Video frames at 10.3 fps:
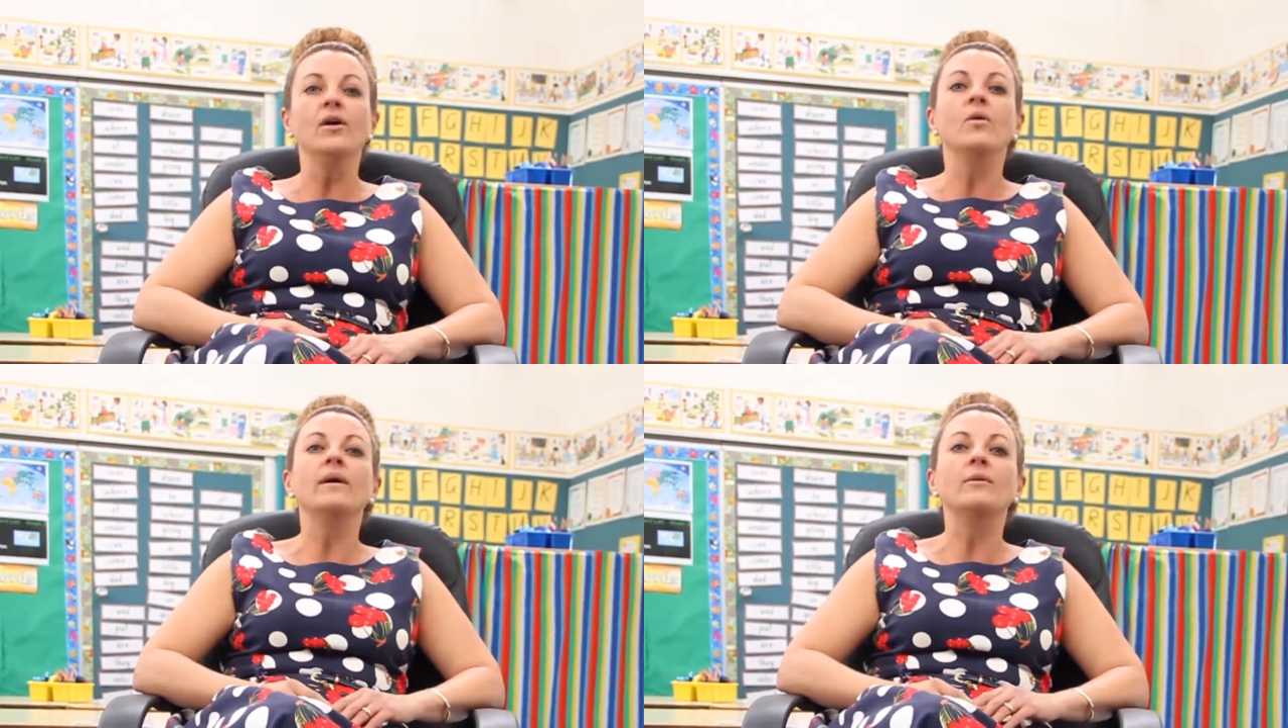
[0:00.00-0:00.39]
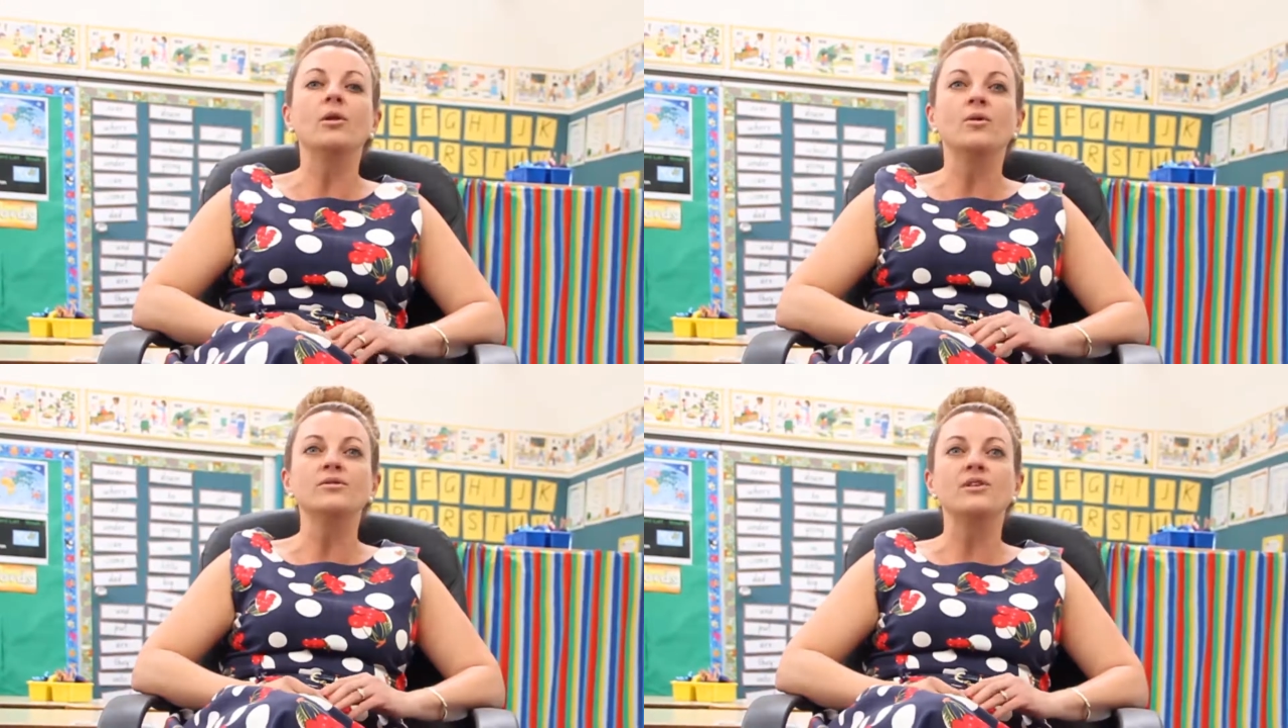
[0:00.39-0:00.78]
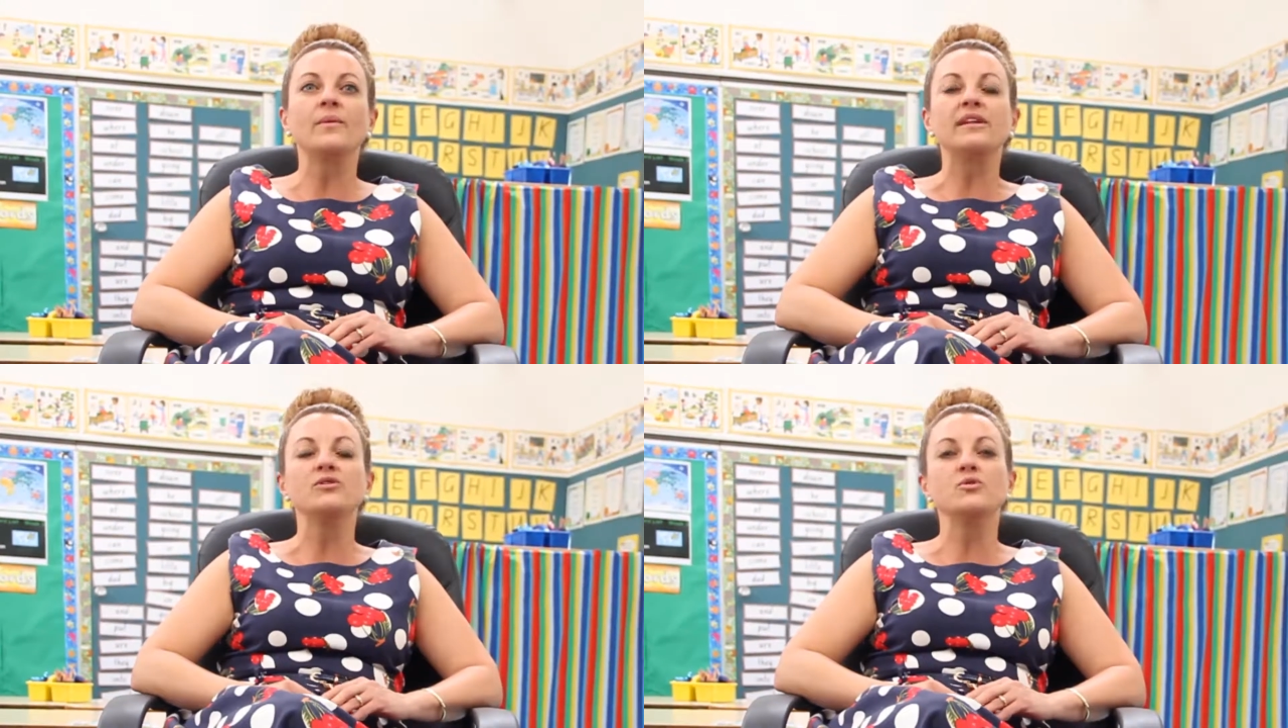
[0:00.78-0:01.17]
we will
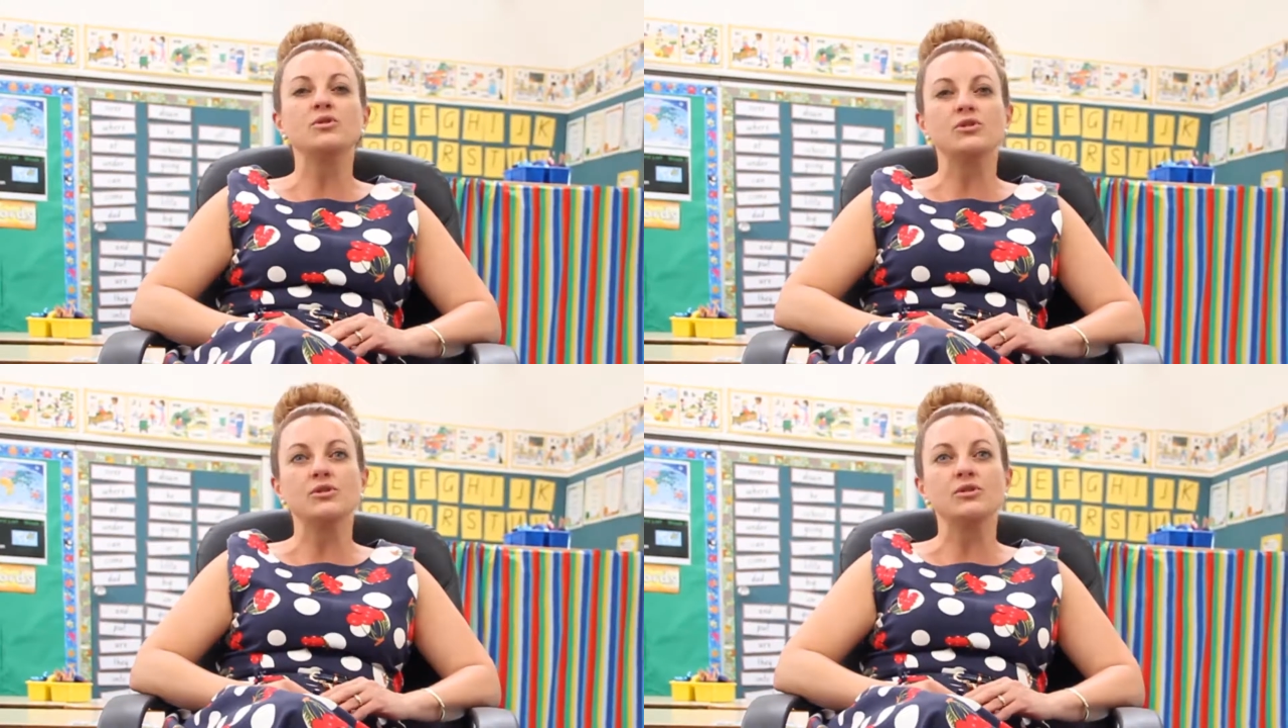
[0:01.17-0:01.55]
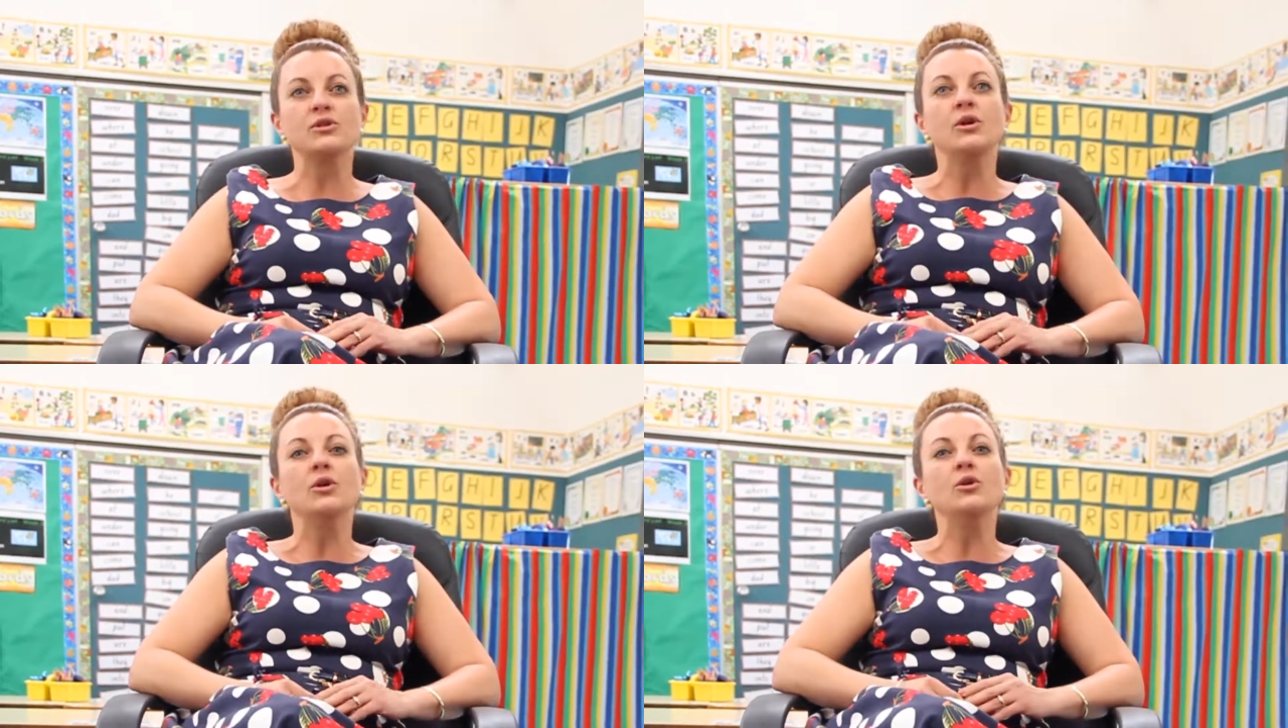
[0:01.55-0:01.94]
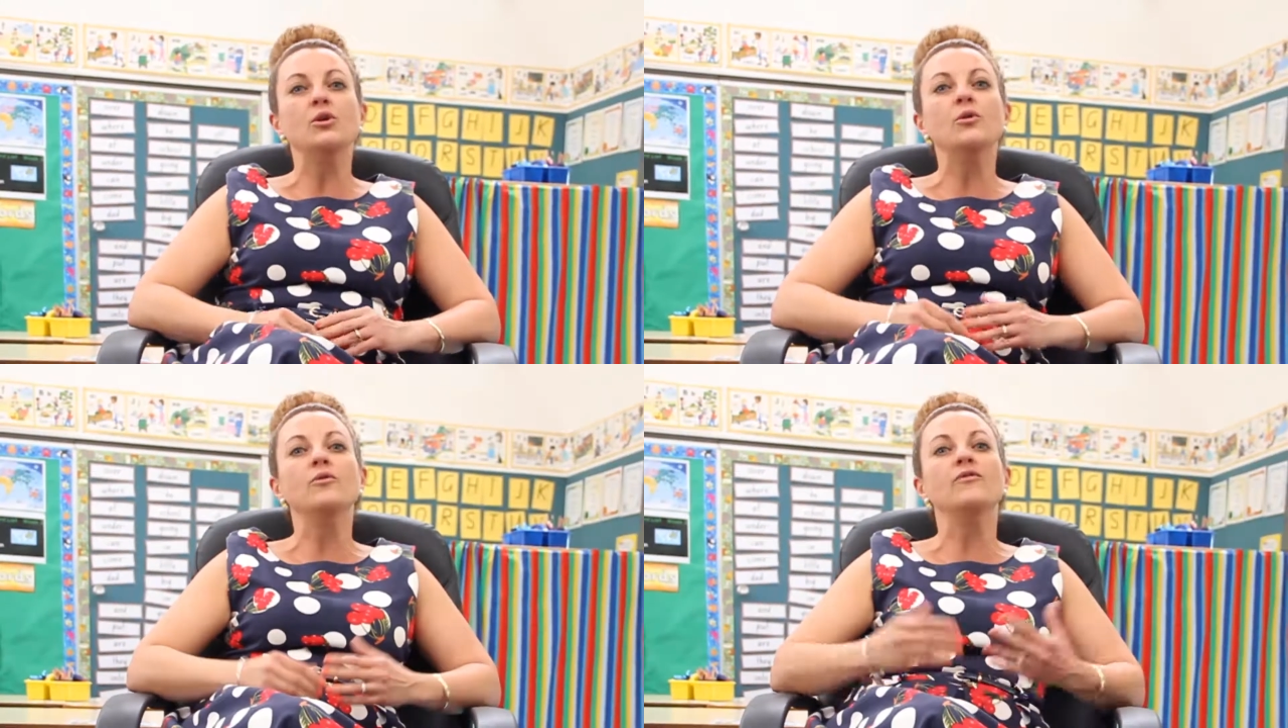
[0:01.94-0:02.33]
also introduce
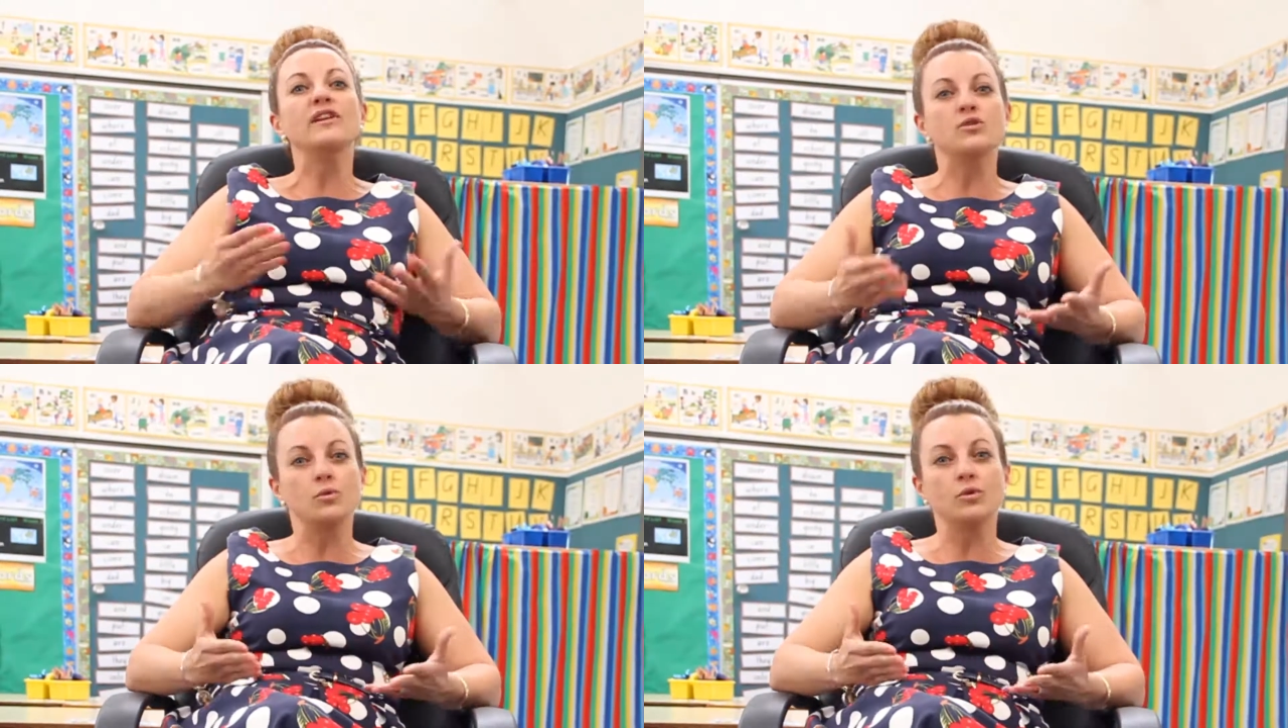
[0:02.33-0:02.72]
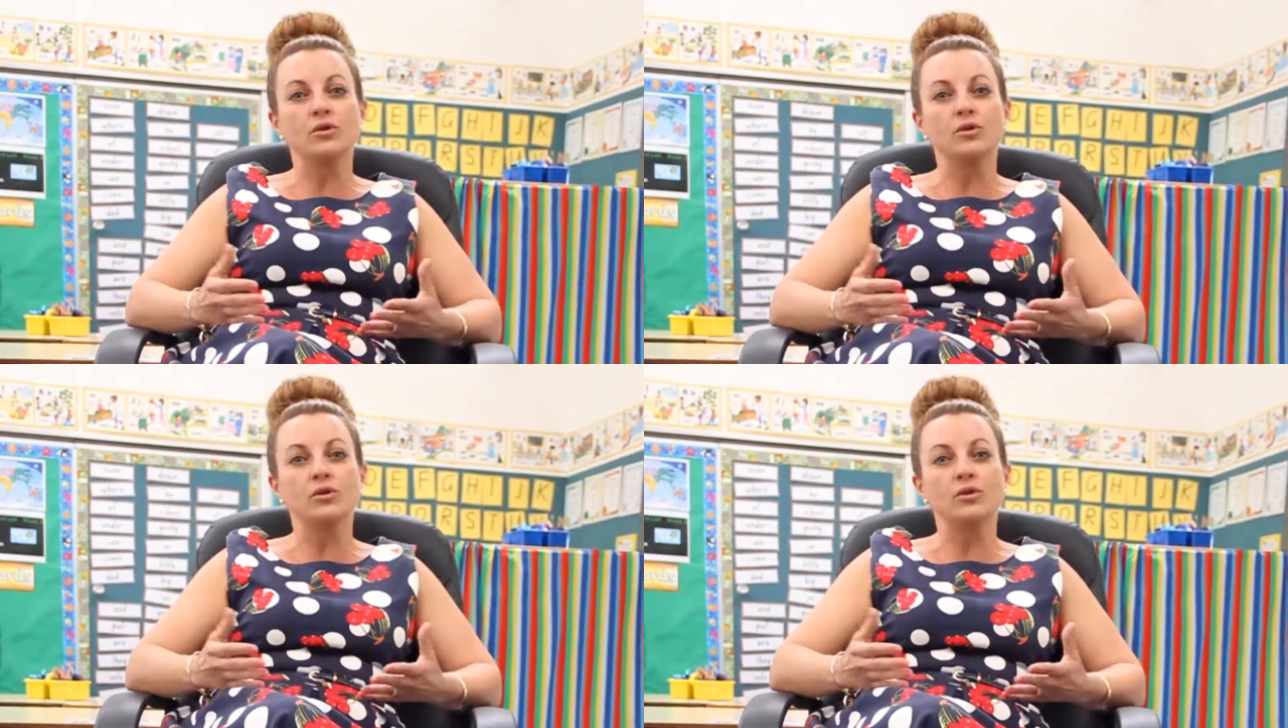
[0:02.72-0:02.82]
new visual